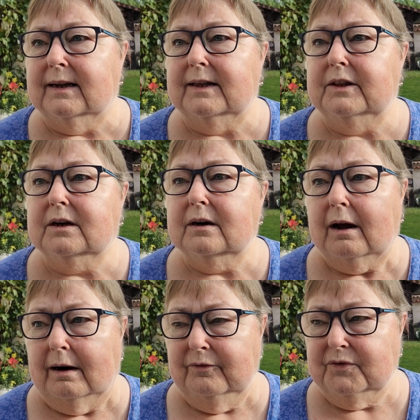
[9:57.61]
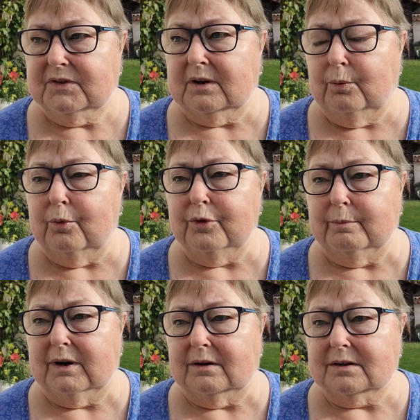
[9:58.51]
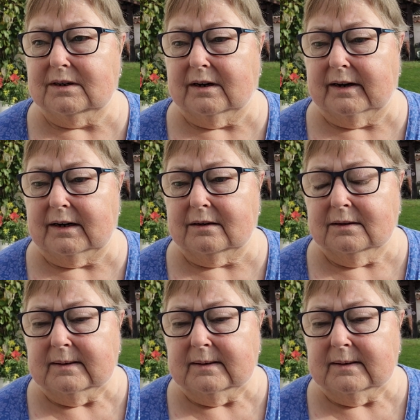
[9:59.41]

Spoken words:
and the gloves, I wore them last night,